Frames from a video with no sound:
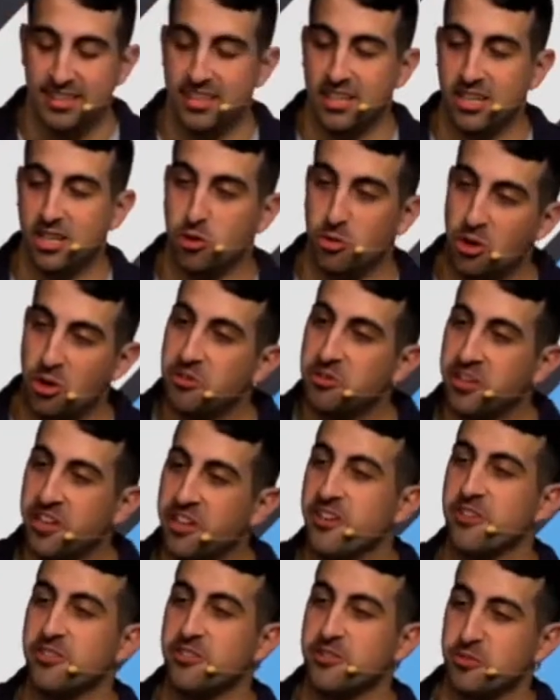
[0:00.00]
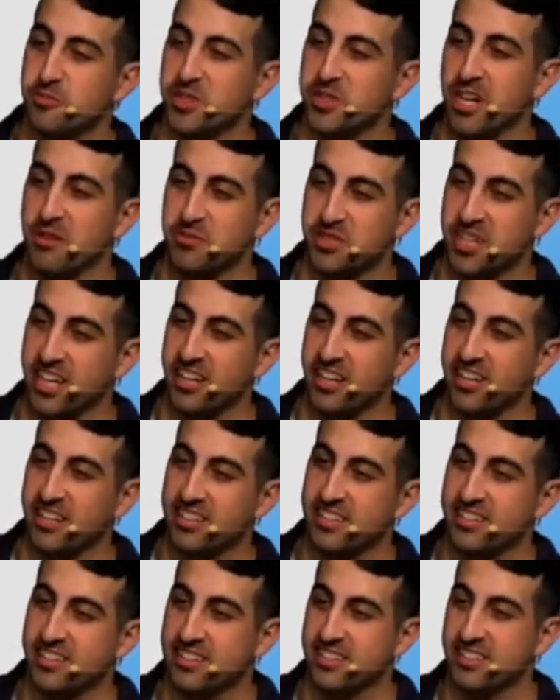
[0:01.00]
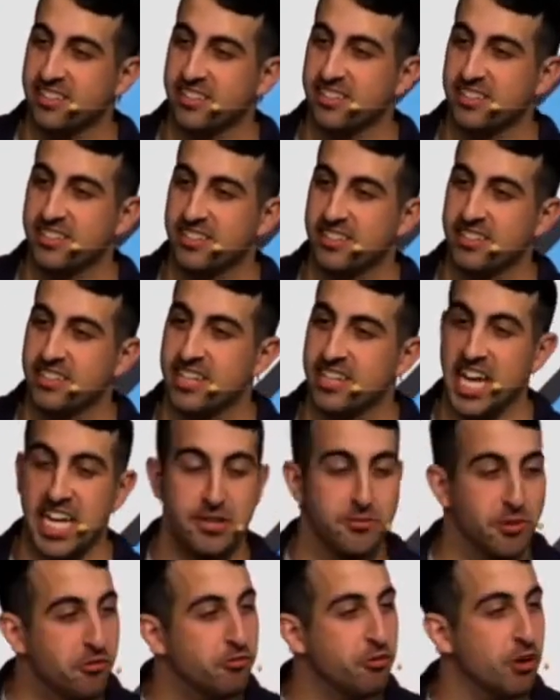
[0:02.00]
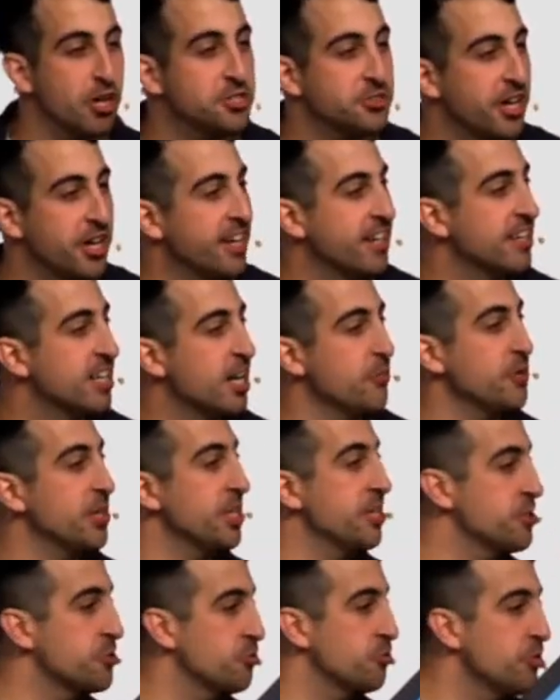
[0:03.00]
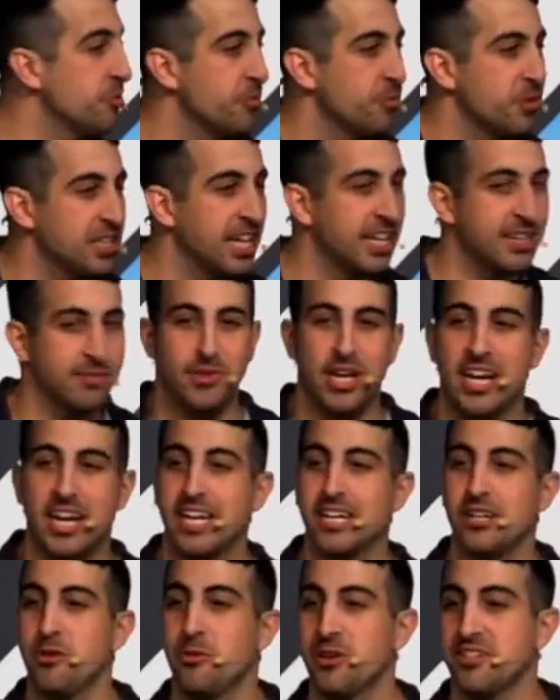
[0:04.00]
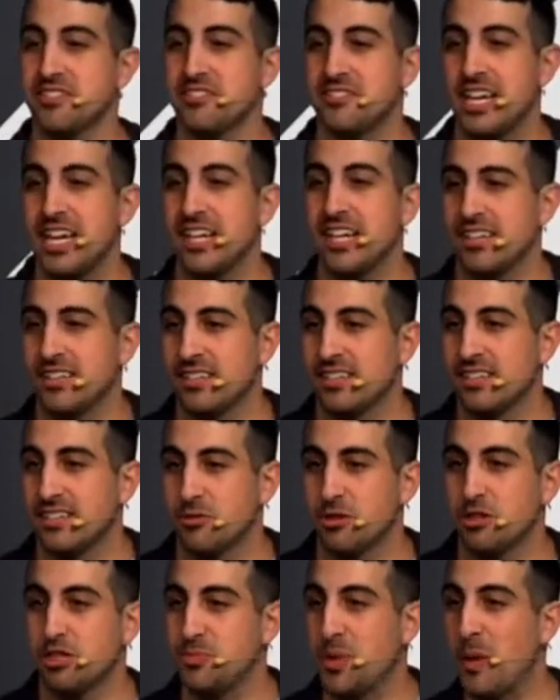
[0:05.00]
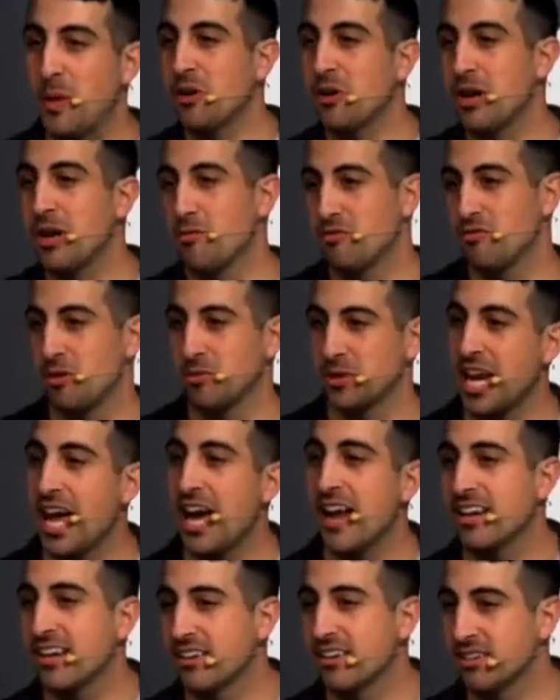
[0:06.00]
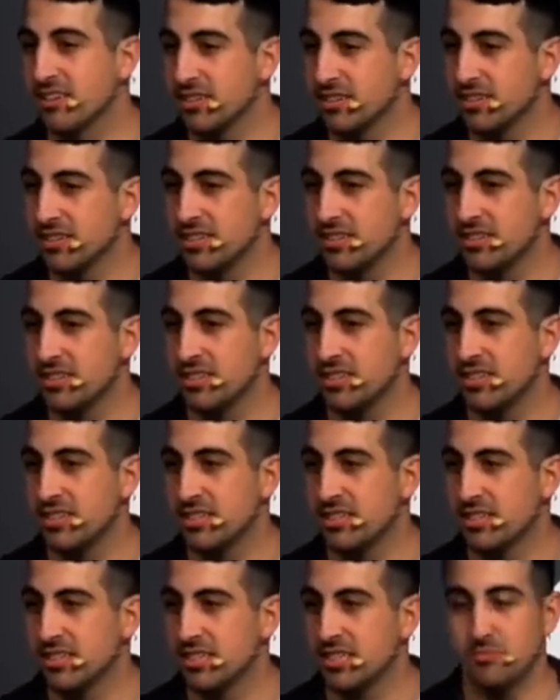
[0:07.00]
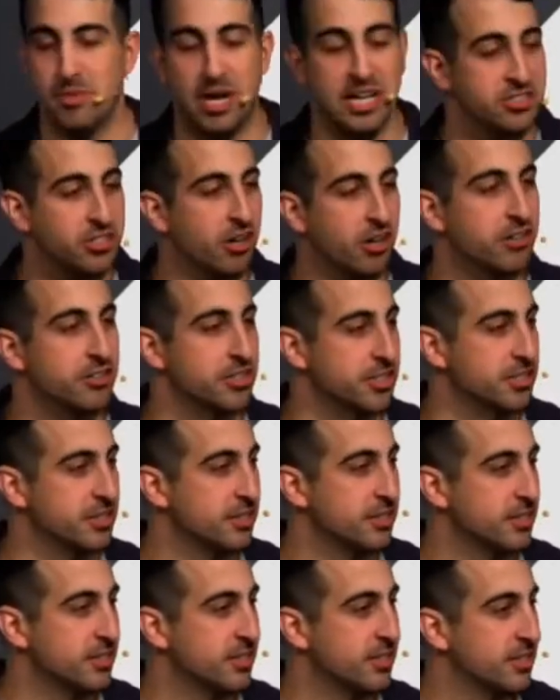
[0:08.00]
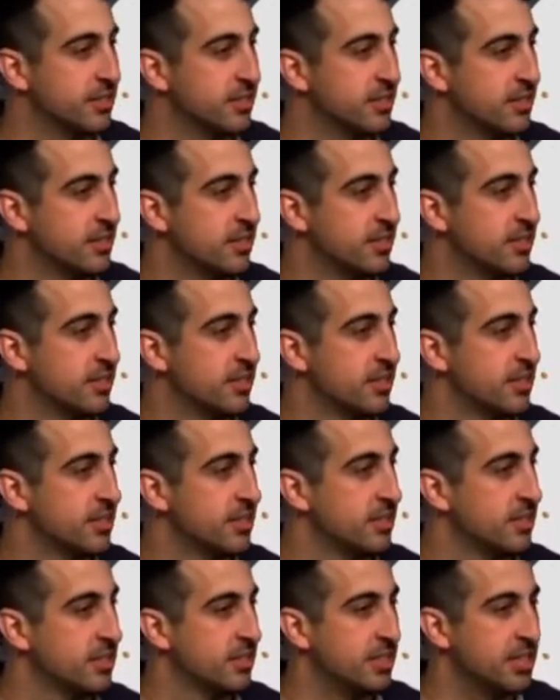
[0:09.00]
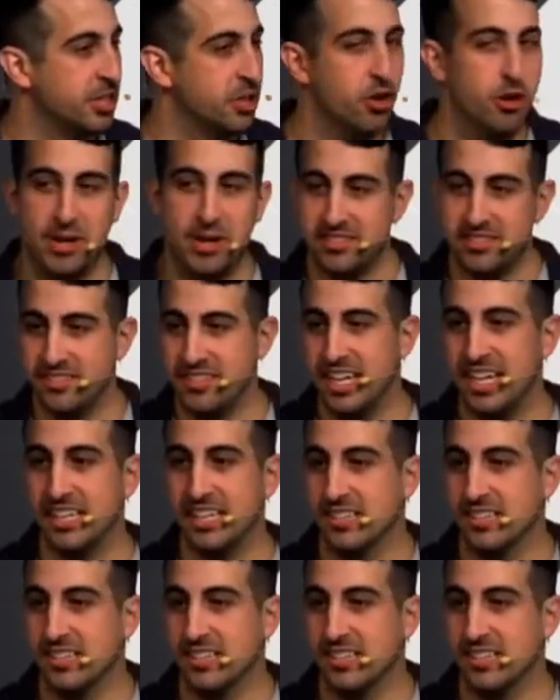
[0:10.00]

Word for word: Growth can hurt sometimes, can it? It can be frustrating to come in this room and be like, man, I got nowhere to sit. Where are these people coming from? Get out of here. This is my church. You're in my seat.